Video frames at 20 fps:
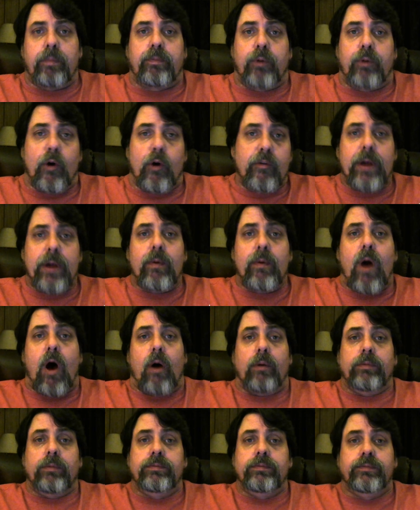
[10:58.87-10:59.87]
Prove me
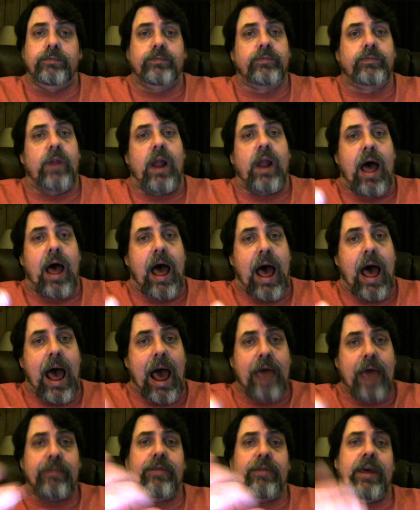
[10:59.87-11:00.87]
wrong.
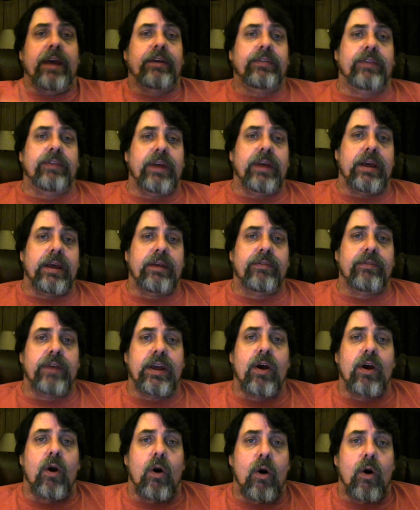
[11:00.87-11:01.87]
I think
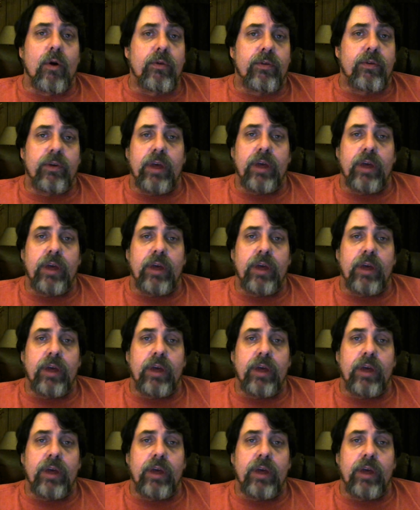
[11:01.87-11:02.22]
the Earth